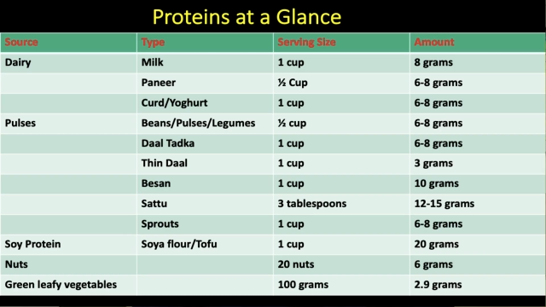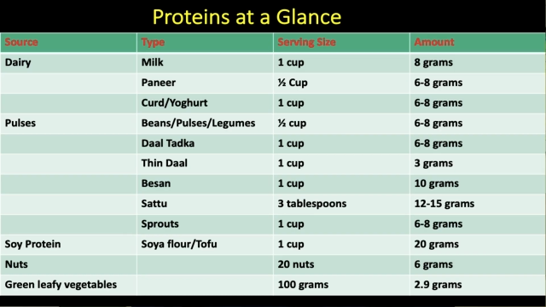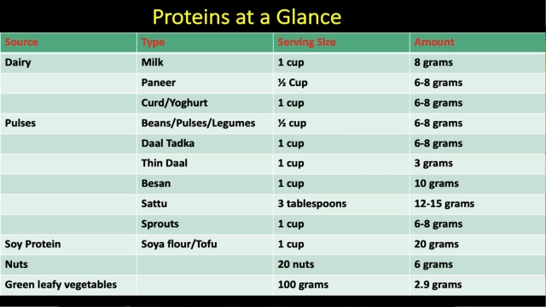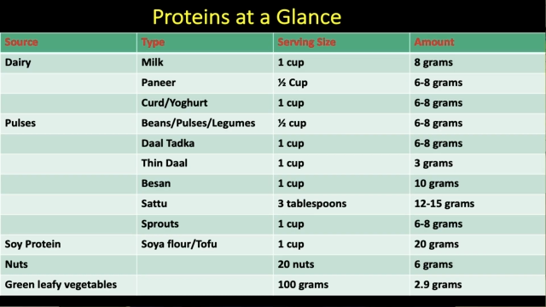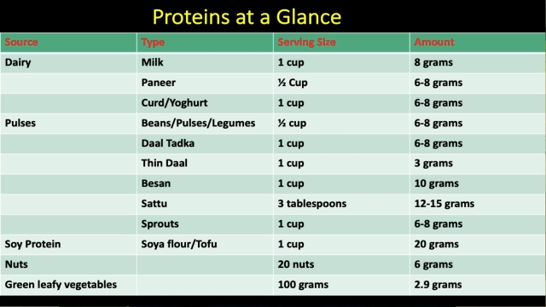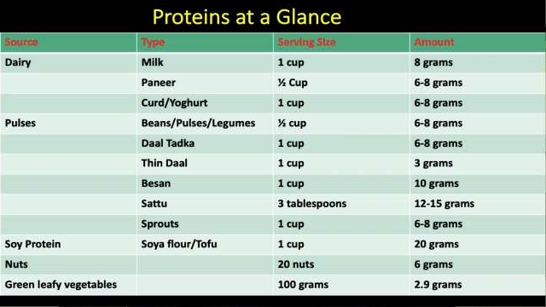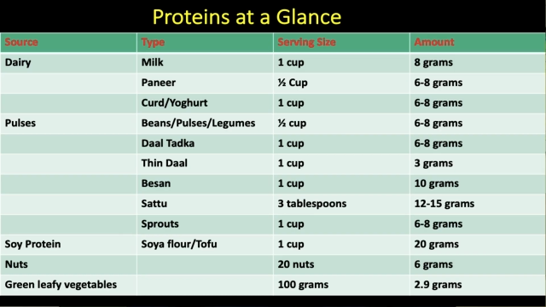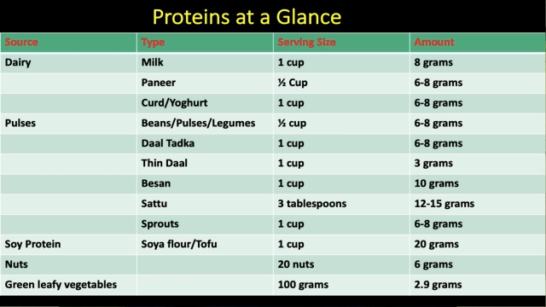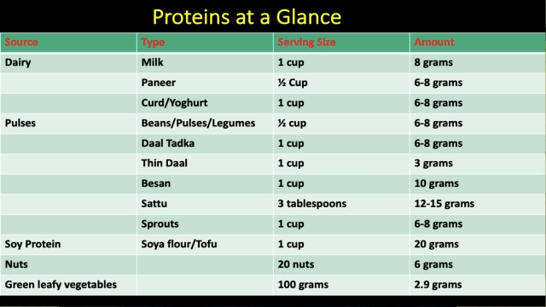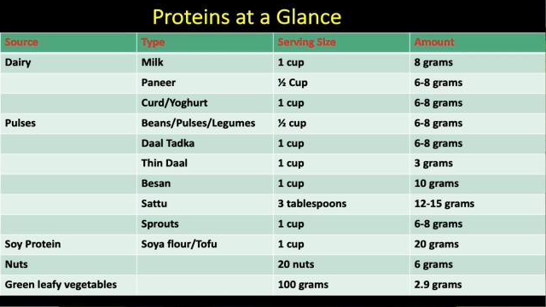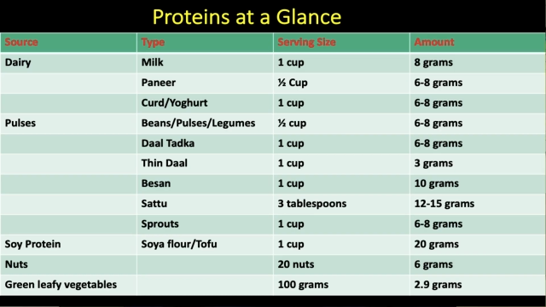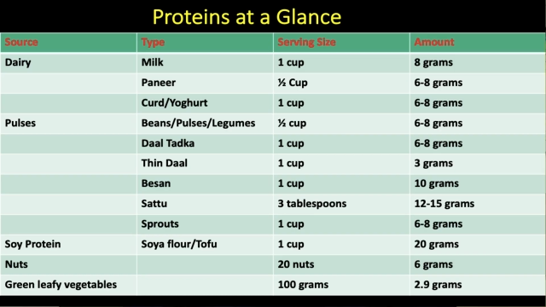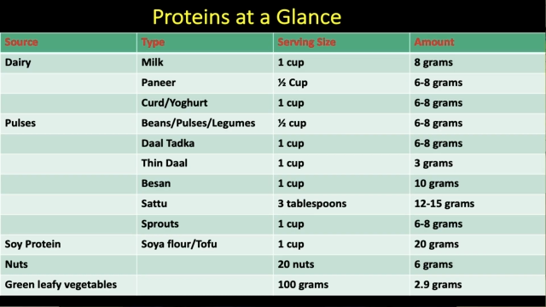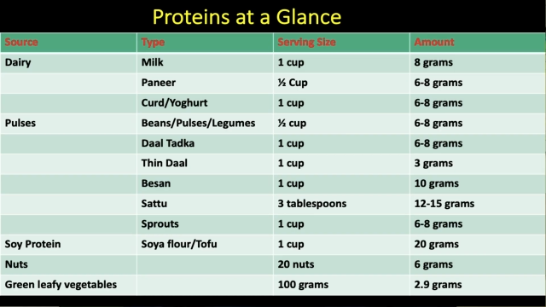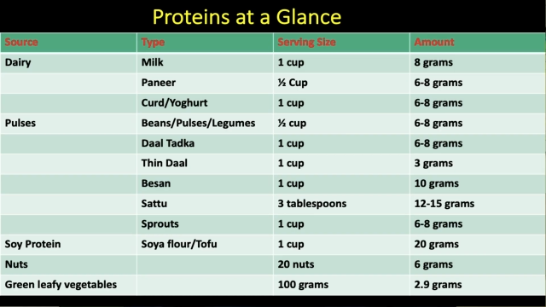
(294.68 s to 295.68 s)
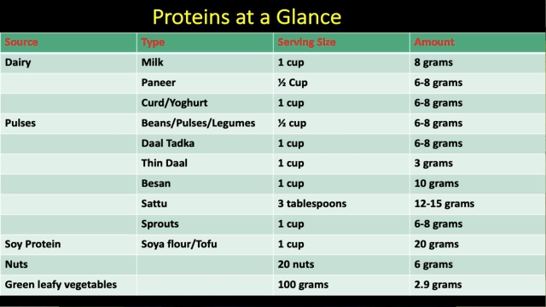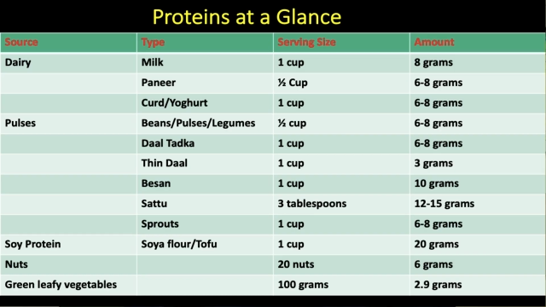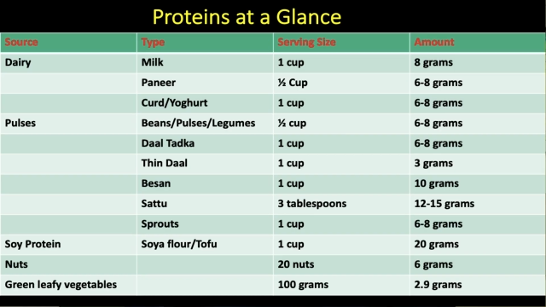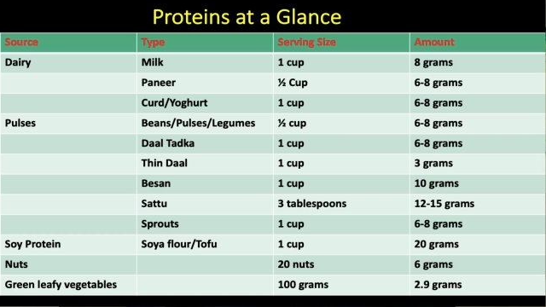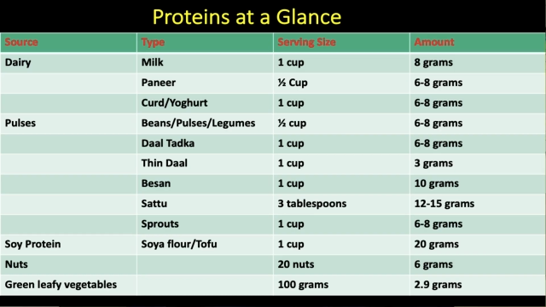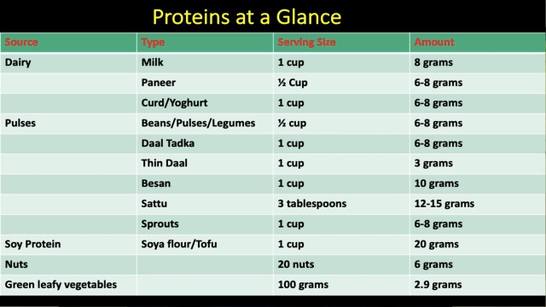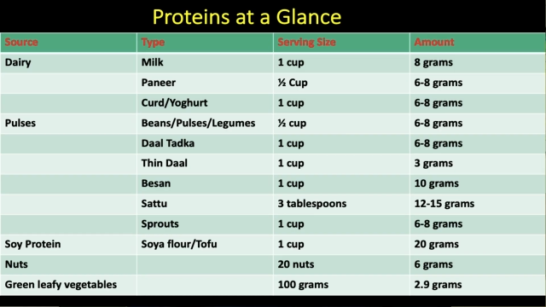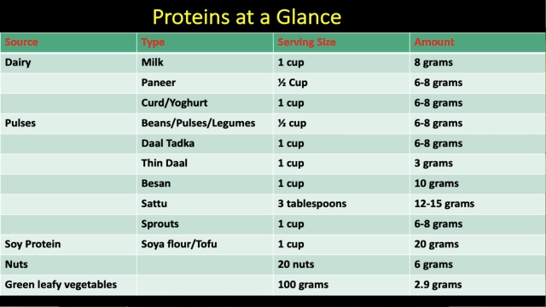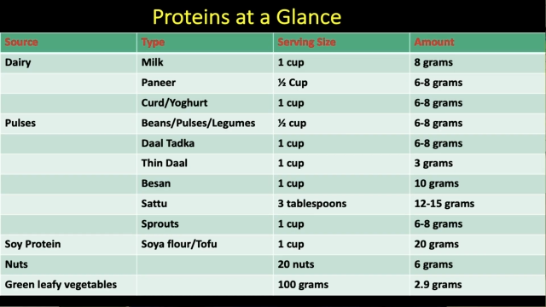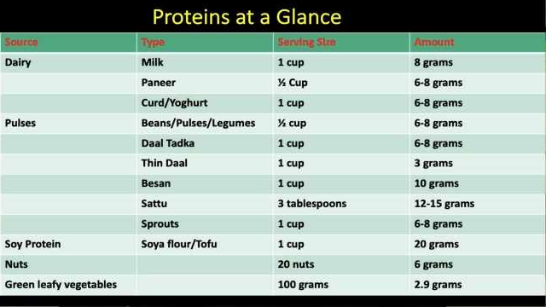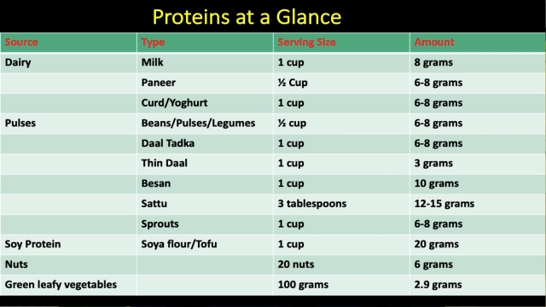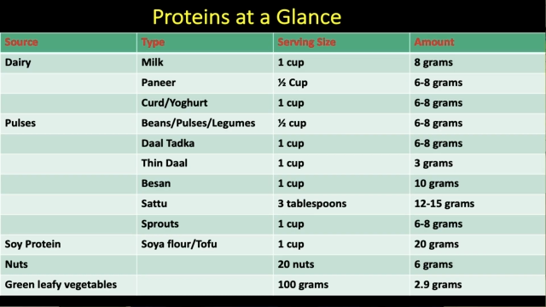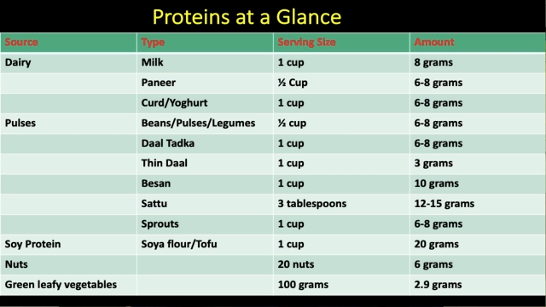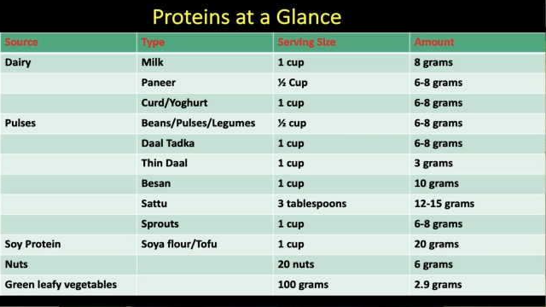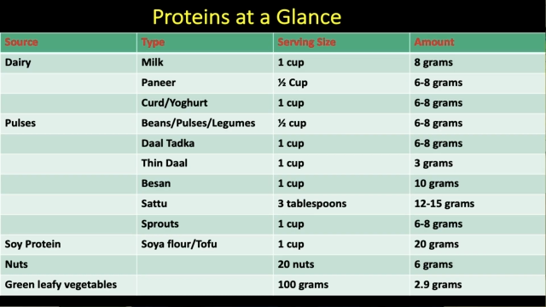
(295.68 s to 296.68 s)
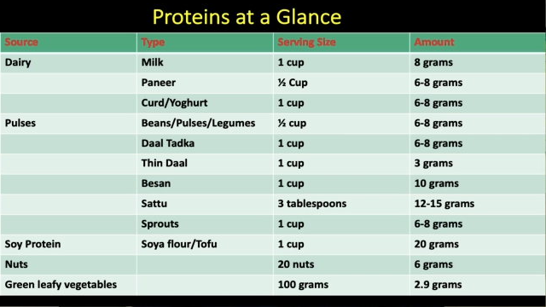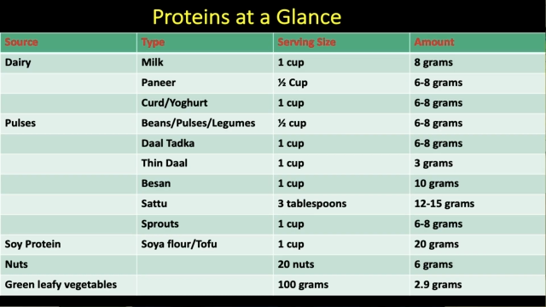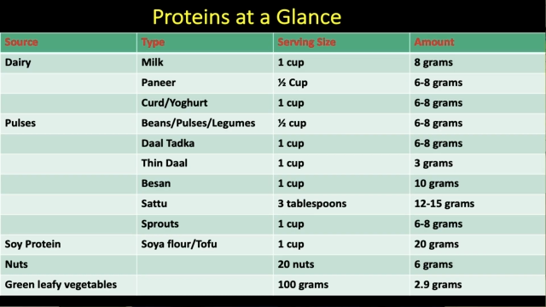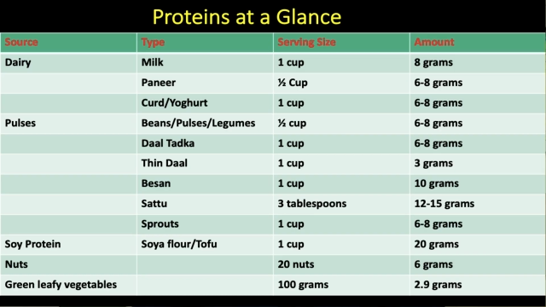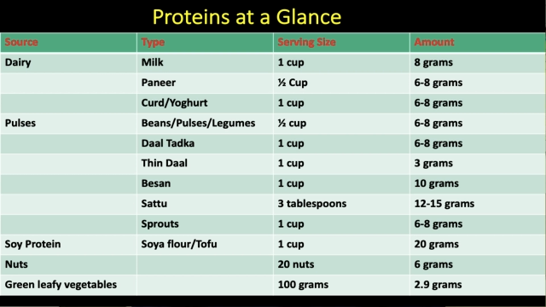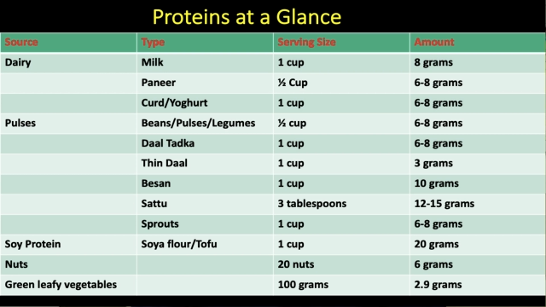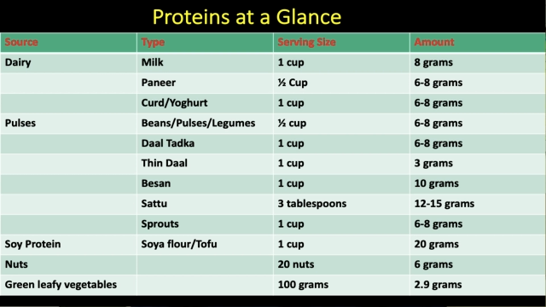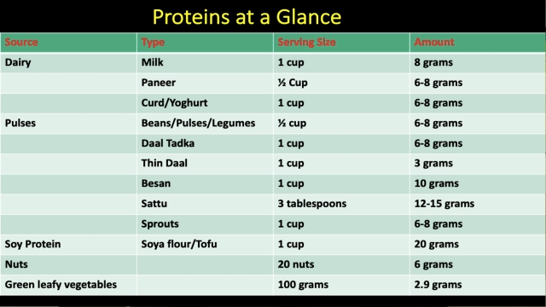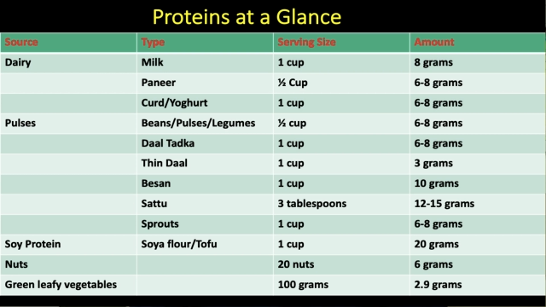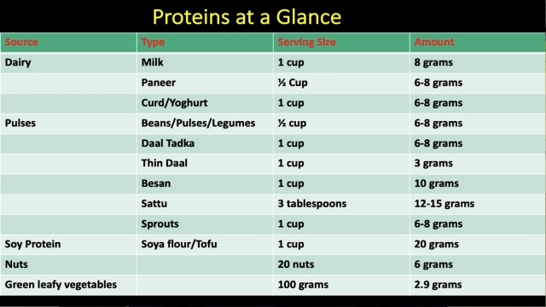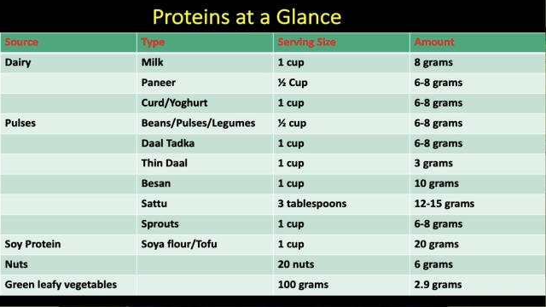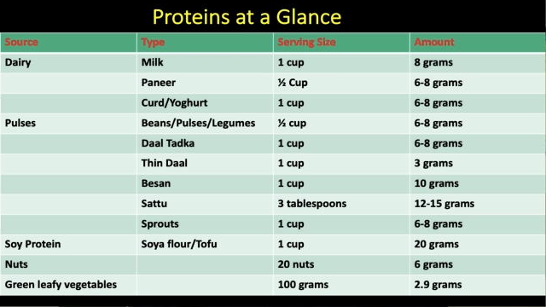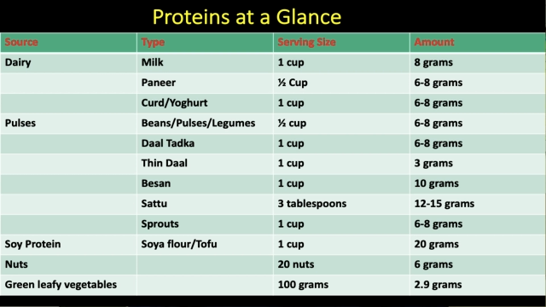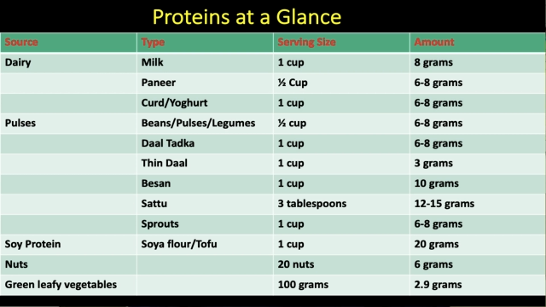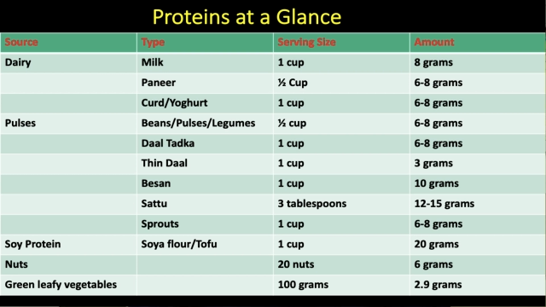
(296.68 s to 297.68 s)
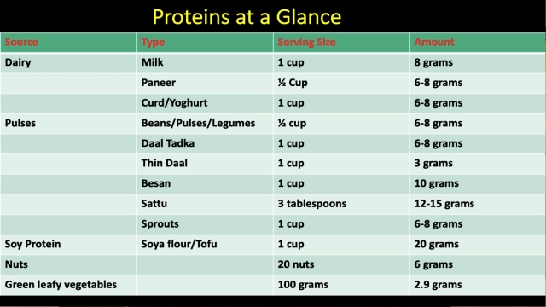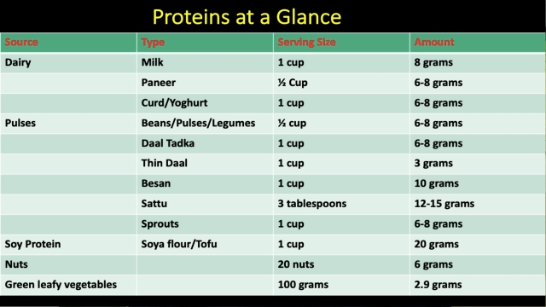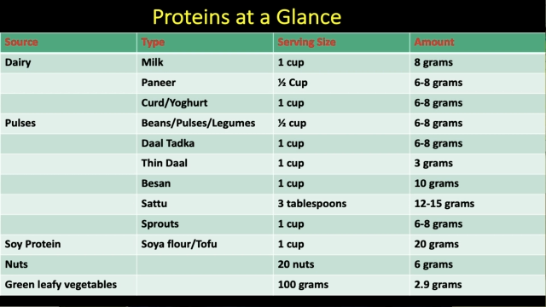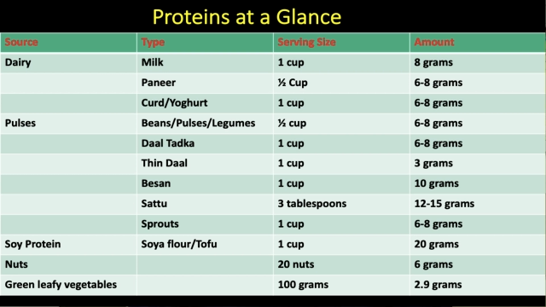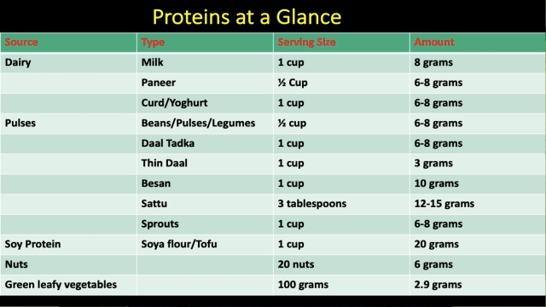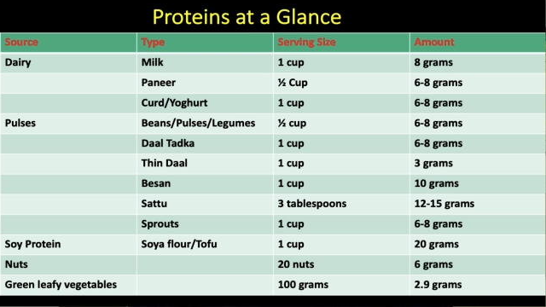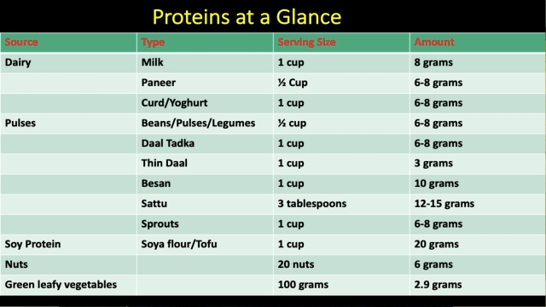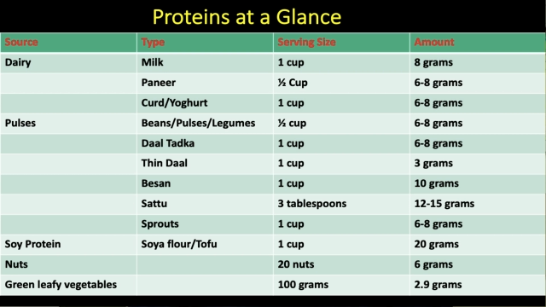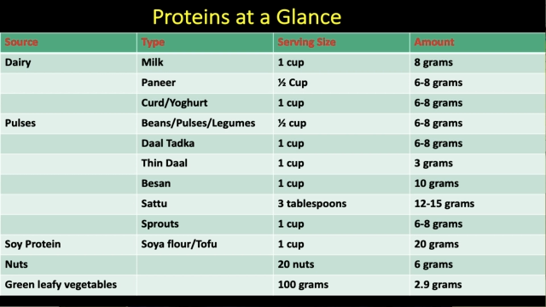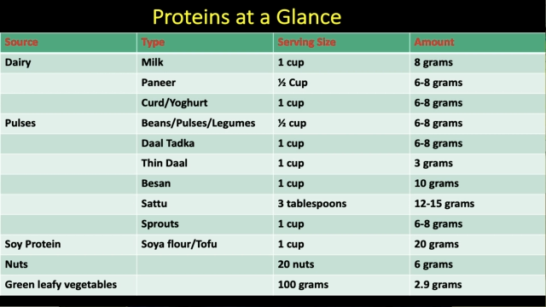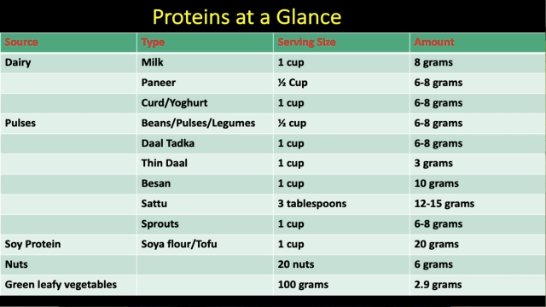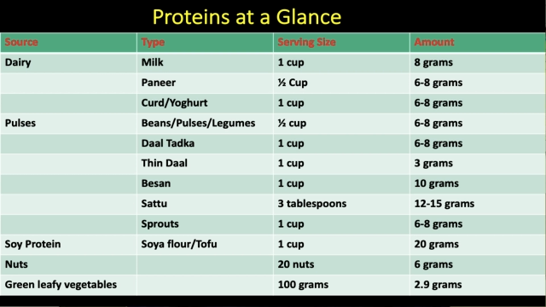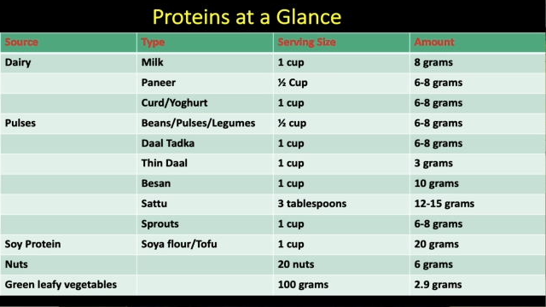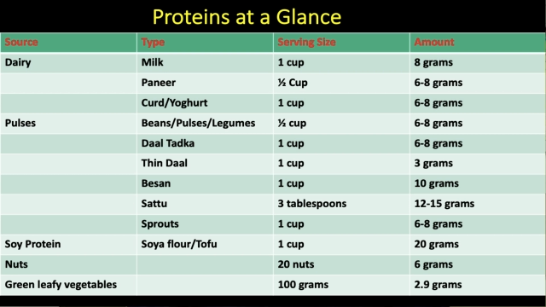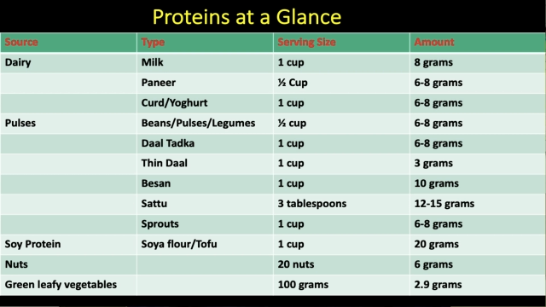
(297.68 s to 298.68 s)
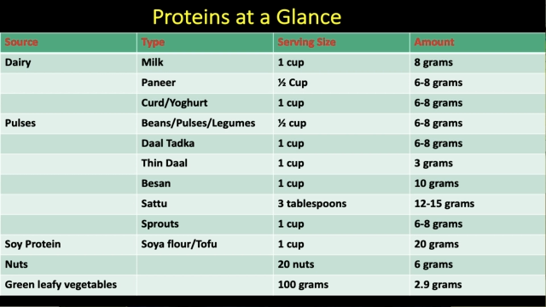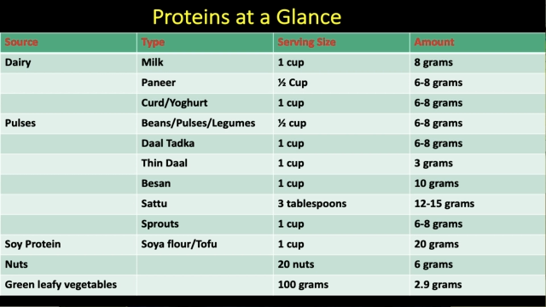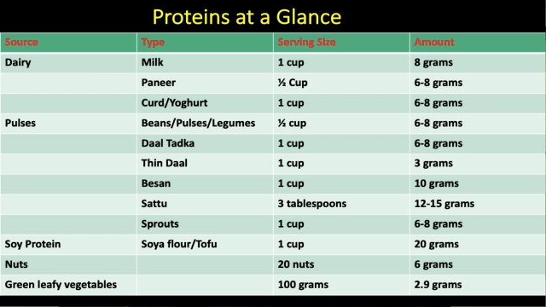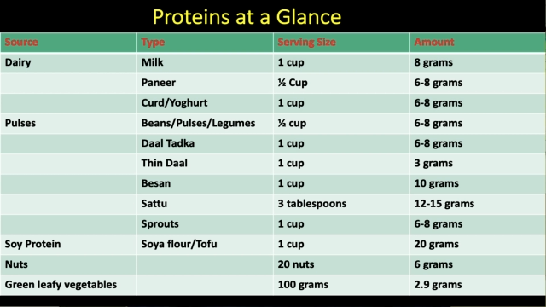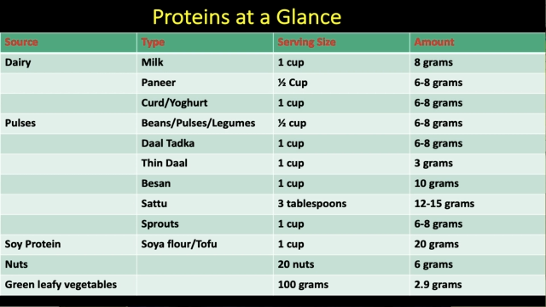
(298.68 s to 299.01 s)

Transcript: [unreadable: no face in view]